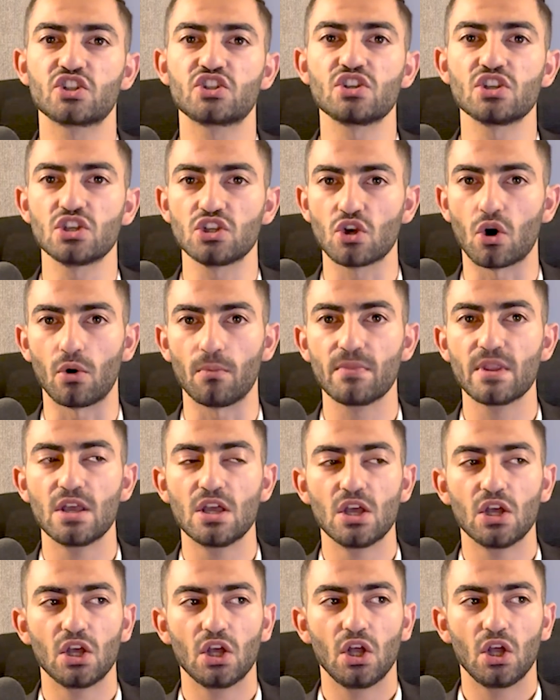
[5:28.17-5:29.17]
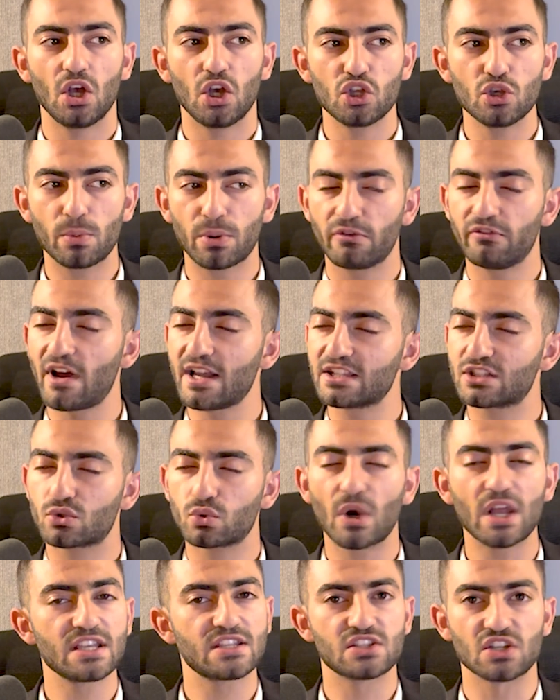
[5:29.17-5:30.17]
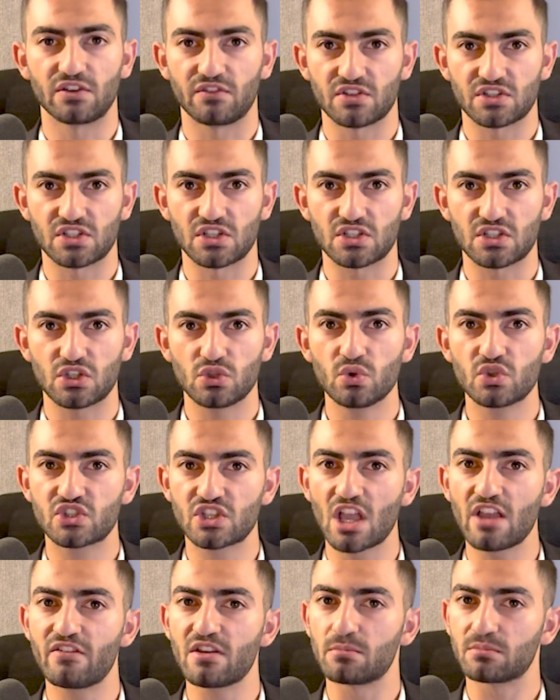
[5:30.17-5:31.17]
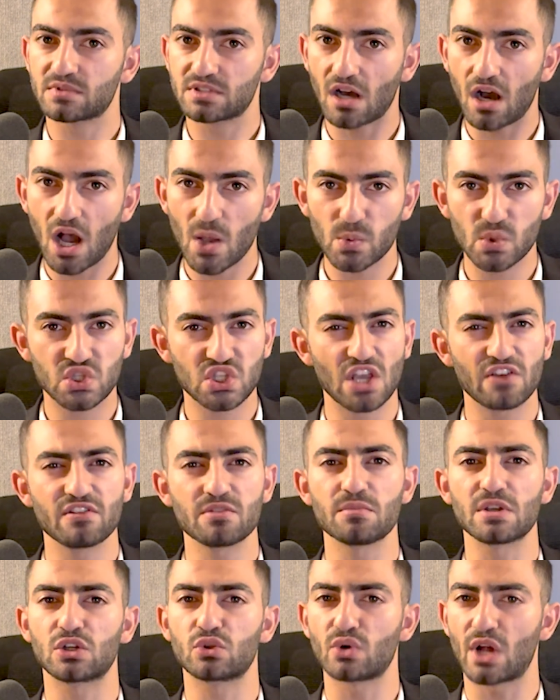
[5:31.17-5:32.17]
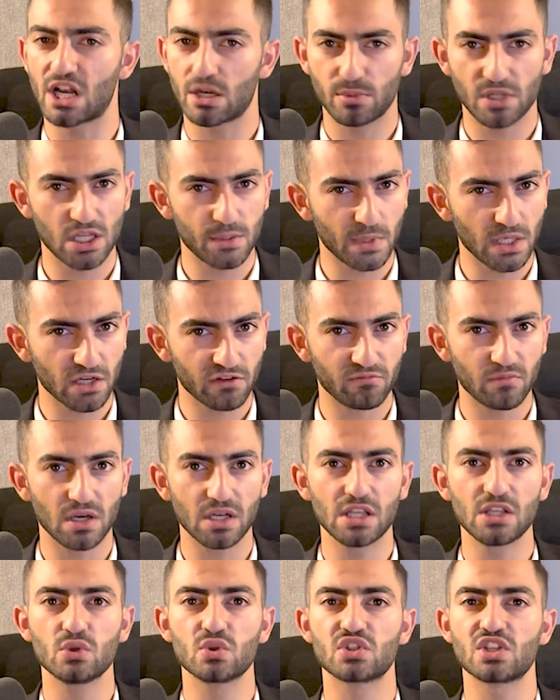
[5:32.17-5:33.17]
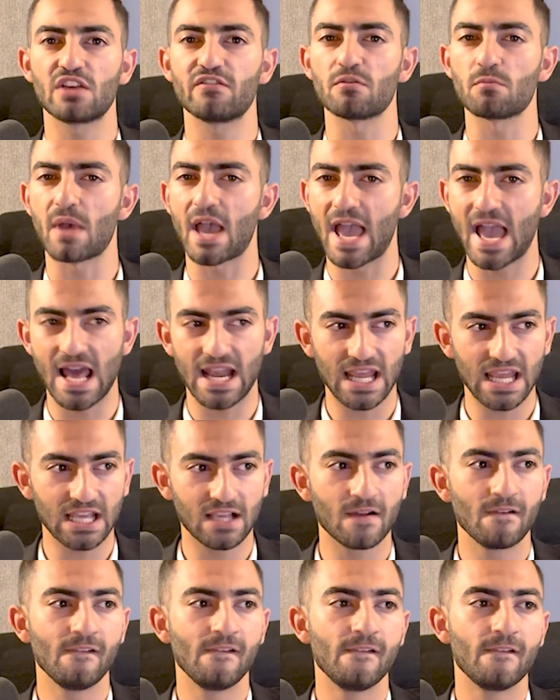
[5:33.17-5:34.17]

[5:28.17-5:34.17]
CEO, you provide great services. You save him time, you save him incredible amount of money, you save him headache.